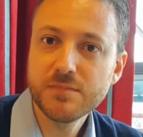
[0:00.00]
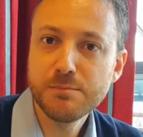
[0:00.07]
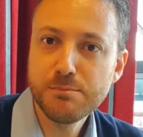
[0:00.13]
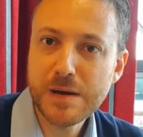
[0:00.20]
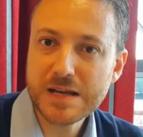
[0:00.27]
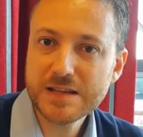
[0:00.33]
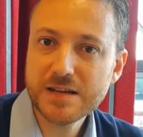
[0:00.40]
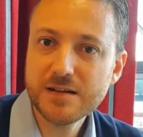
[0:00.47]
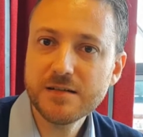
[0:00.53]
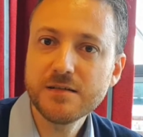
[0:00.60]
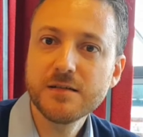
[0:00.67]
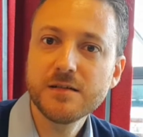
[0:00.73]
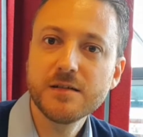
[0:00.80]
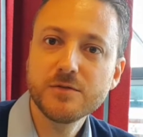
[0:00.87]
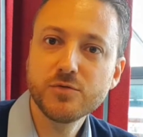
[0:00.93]
Better
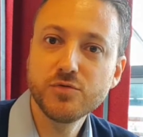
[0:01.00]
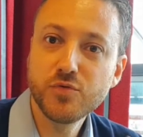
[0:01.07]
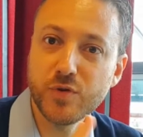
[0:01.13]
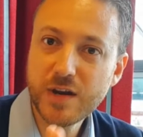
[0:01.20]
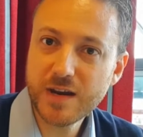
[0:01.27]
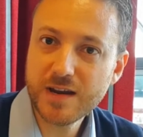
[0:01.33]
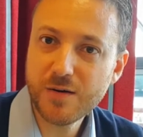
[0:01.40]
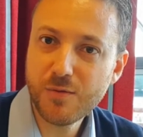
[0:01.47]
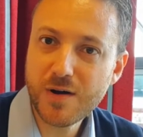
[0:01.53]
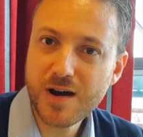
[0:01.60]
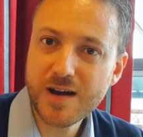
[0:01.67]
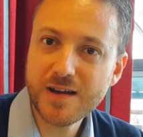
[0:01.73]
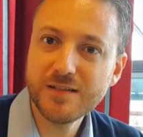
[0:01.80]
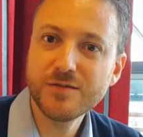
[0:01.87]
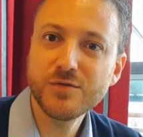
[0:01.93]
to drink a
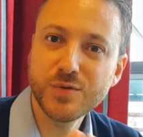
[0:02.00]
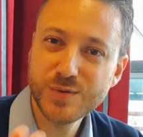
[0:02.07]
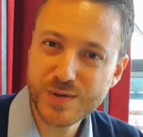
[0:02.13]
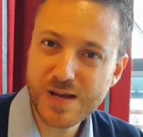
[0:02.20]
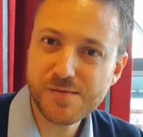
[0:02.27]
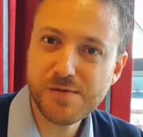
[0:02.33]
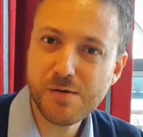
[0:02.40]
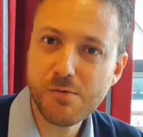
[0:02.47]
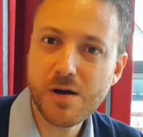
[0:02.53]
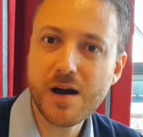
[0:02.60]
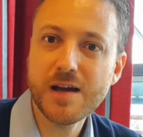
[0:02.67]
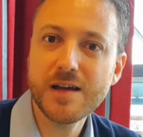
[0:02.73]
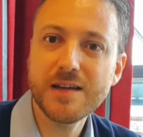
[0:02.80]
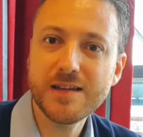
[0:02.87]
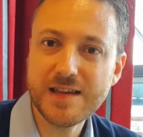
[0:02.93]
wine, to serve a
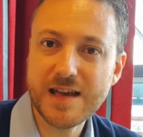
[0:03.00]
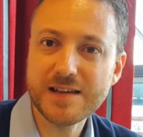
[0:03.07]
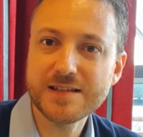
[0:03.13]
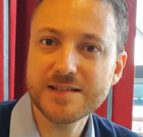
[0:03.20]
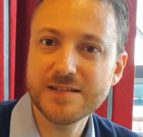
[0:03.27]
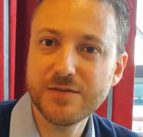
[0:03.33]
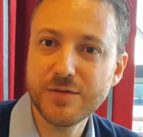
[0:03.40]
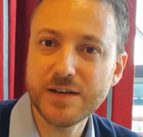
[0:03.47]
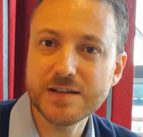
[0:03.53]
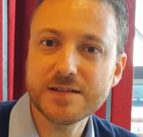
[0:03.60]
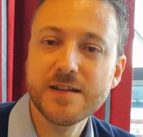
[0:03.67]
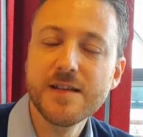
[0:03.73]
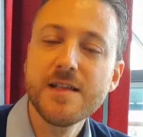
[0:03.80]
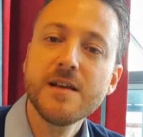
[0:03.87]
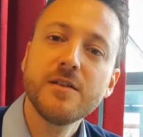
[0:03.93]
wine? Yes, there
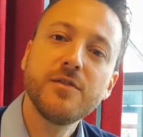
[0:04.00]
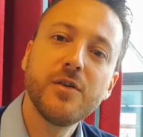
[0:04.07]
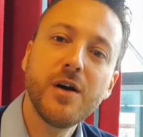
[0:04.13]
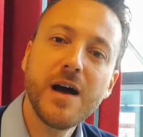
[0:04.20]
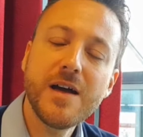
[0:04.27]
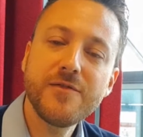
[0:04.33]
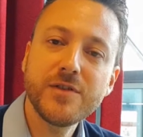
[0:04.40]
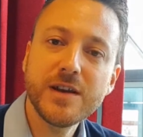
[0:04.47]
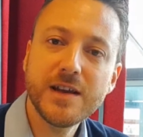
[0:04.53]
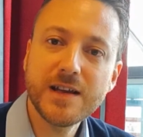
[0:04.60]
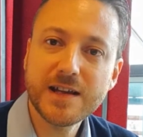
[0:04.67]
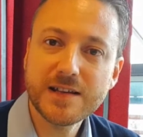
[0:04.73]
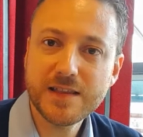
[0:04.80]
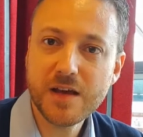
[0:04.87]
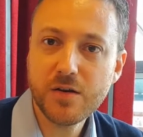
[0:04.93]
is. For every
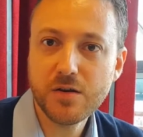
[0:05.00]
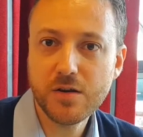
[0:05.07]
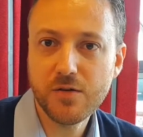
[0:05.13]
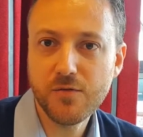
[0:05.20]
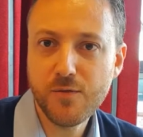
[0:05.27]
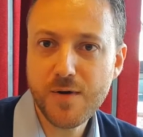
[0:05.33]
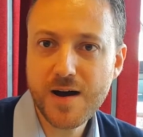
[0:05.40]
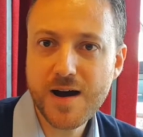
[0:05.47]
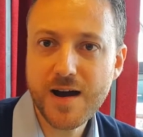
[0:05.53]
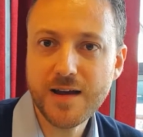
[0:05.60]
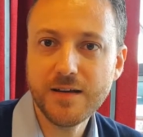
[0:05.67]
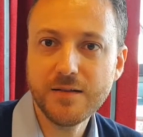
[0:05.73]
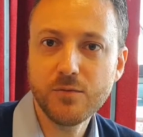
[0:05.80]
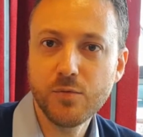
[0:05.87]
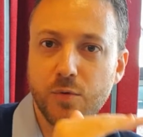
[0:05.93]
category of
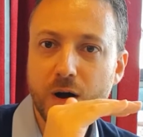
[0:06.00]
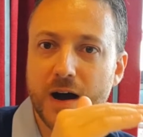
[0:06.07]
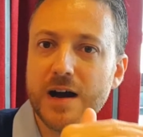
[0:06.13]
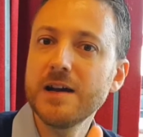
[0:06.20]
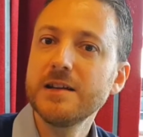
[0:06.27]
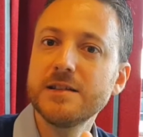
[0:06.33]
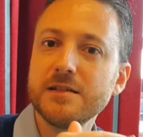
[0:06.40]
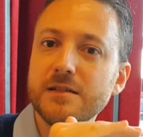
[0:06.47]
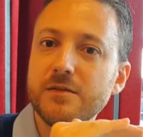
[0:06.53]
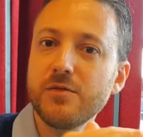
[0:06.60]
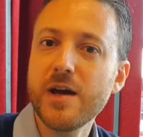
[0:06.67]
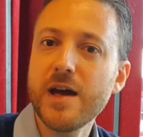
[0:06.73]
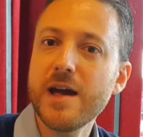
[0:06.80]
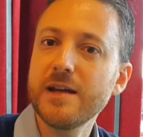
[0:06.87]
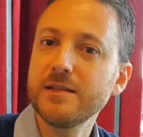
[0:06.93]
wine, white,
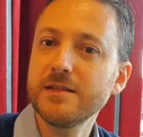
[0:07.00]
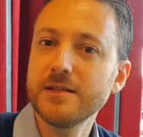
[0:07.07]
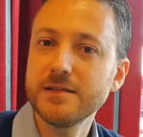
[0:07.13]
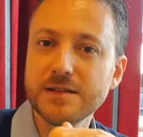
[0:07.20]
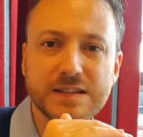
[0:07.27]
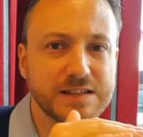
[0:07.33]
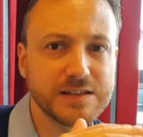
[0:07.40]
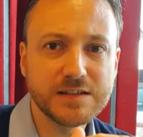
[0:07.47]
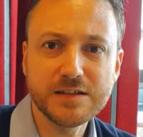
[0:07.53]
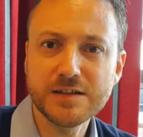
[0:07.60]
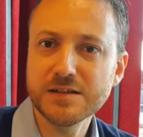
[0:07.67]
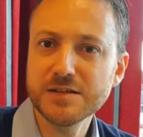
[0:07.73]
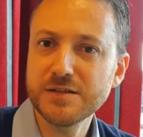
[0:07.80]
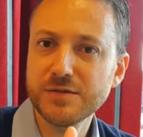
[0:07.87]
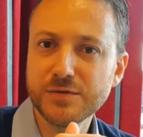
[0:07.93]
red,
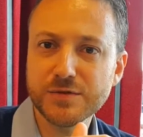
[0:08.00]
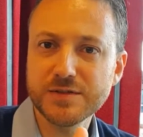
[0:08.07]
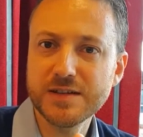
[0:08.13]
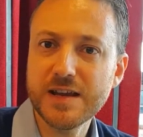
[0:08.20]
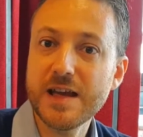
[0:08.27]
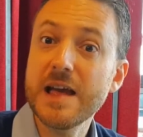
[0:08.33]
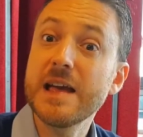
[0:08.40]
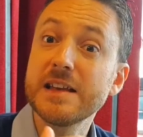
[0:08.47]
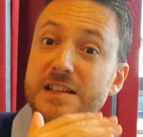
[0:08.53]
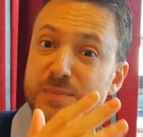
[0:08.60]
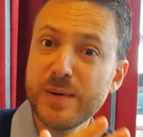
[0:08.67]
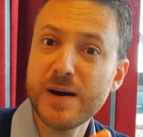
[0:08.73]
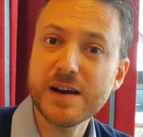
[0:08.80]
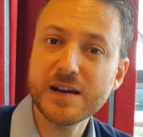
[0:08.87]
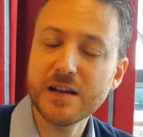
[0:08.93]
dessert, rosé,
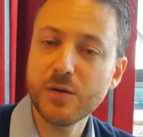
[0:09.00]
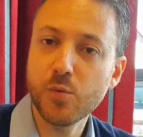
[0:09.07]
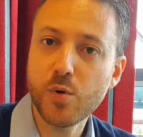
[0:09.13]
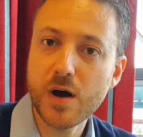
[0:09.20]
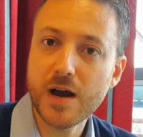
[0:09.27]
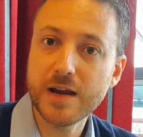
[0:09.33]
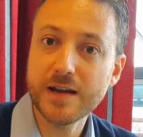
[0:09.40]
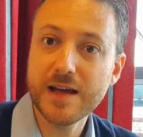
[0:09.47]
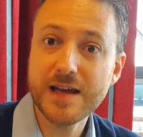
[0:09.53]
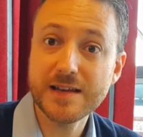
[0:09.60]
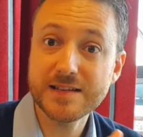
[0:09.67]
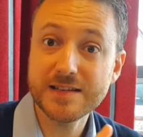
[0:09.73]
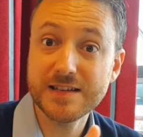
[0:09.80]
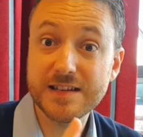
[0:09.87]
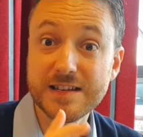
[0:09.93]
sparkling wine
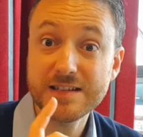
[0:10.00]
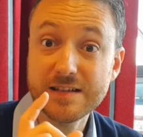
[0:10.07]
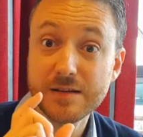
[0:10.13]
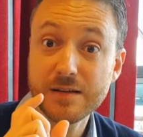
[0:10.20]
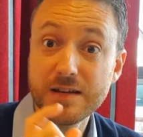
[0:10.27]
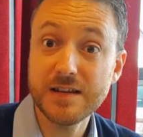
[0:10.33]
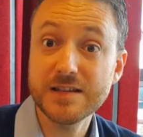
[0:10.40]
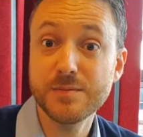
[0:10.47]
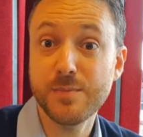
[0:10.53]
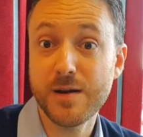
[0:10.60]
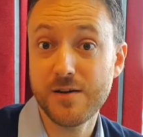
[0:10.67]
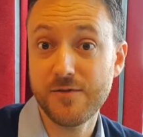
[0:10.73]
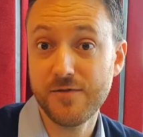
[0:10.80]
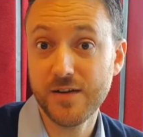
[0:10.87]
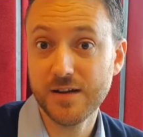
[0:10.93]
has its
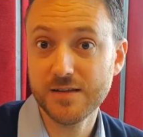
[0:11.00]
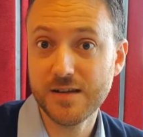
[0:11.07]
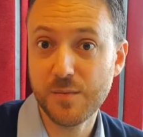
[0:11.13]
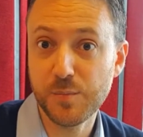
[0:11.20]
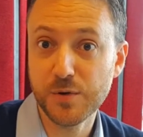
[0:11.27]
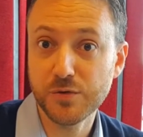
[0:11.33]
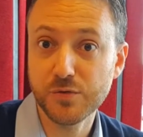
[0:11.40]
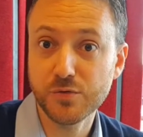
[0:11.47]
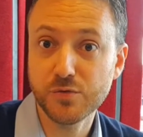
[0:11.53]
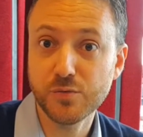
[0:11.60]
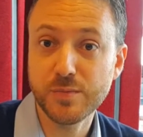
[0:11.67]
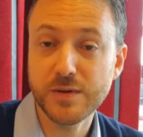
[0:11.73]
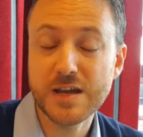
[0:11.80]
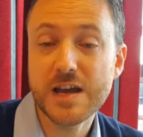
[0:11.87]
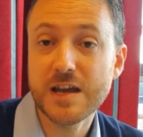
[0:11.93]
perfect temperature
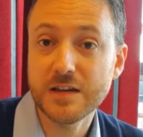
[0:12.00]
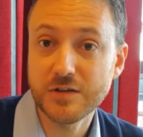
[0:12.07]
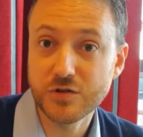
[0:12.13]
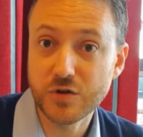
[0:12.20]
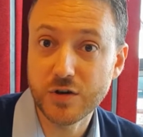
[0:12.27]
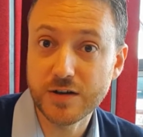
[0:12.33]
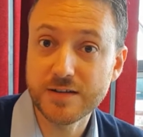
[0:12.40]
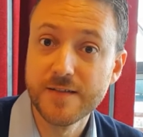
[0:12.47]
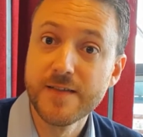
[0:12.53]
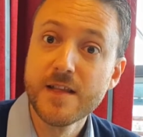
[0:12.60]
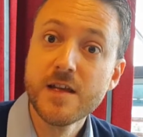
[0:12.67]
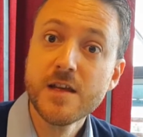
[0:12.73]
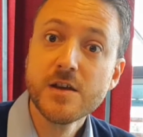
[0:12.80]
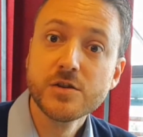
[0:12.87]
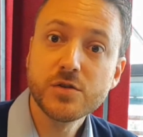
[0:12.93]
to be enjoyed.
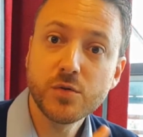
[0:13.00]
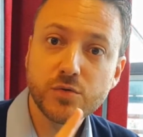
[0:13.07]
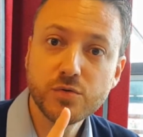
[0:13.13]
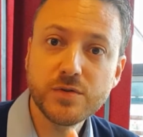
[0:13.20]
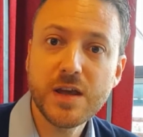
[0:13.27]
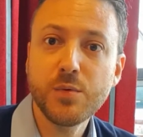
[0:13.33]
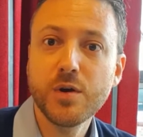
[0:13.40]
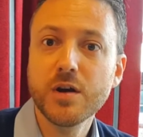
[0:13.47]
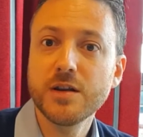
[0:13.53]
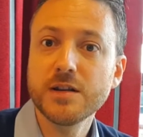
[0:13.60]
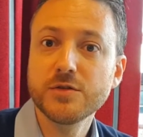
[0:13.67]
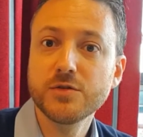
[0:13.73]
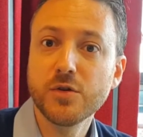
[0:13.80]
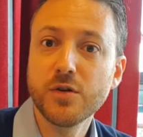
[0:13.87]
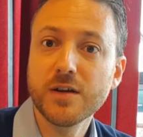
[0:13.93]
So today we're
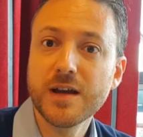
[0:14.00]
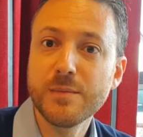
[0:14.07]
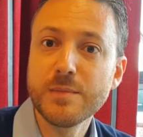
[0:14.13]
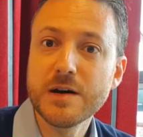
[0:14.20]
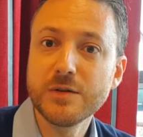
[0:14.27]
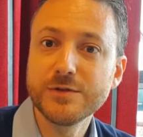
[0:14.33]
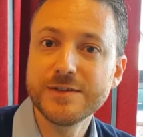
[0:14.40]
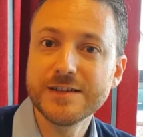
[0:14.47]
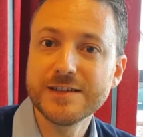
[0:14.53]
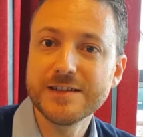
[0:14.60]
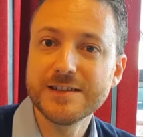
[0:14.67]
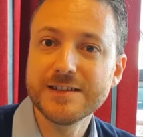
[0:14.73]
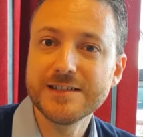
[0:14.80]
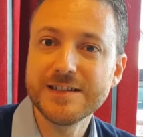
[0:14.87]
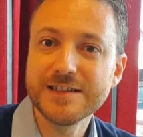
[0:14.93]
gonna talk about
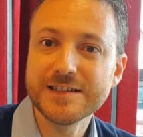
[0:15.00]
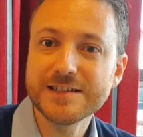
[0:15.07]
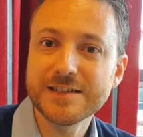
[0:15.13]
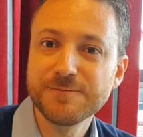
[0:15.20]
this.